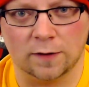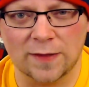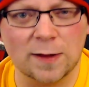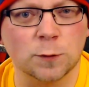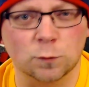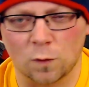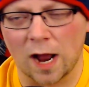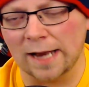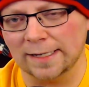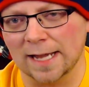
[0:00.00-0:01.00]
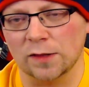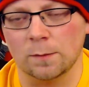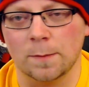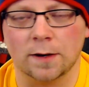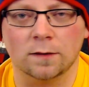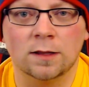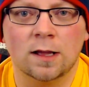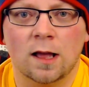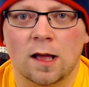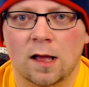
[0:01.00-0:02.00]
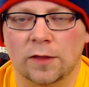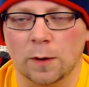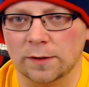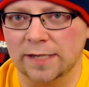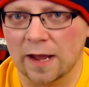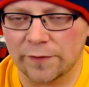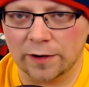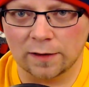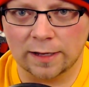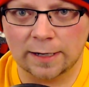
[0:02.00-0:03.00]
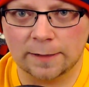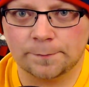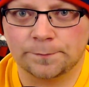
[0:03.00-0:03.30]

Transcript: I think it was right down the middle. There were definitely